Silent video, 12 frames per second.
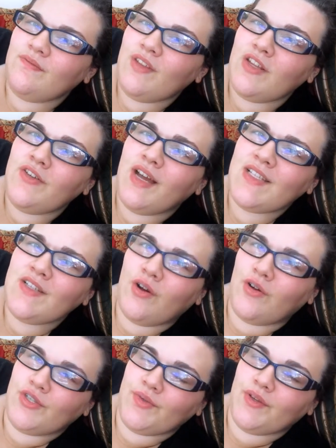you guys are
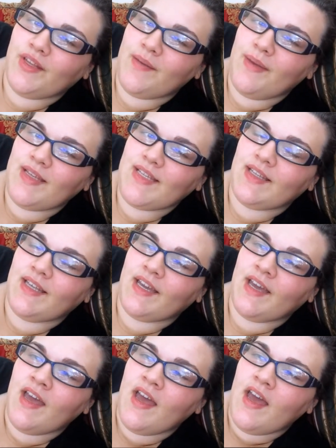all just really amazing. Like,
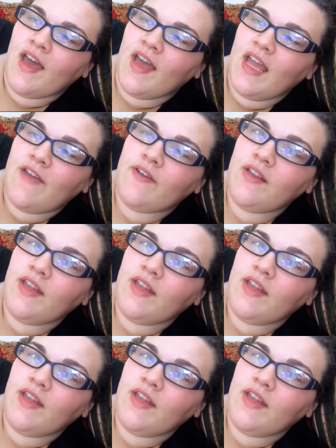even,